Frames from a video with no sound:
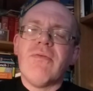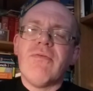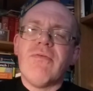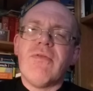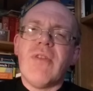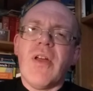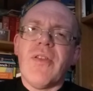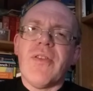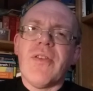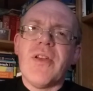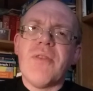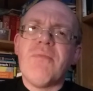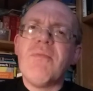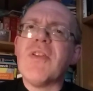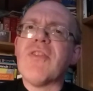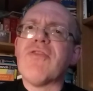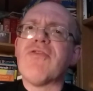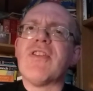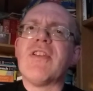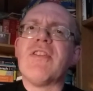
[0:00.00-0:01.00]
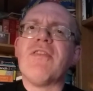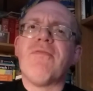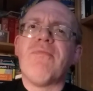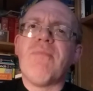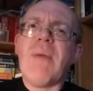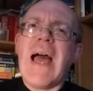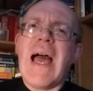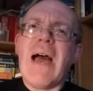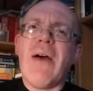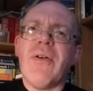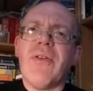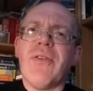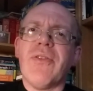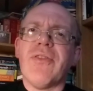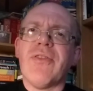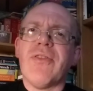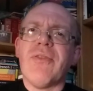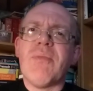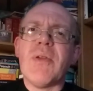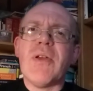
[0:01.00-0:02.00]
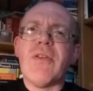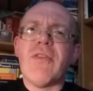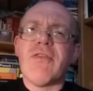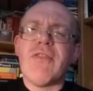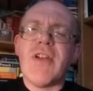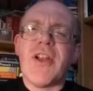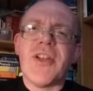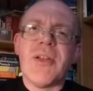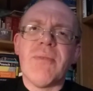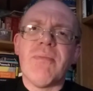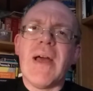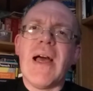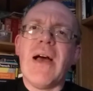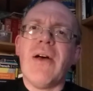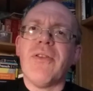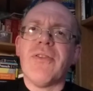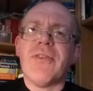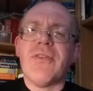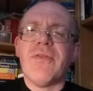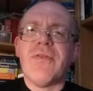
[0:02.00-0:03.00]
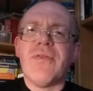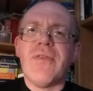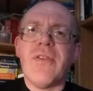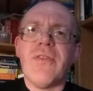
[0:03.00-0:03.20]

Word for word: rather administrative powers, the bureaucratic powers of,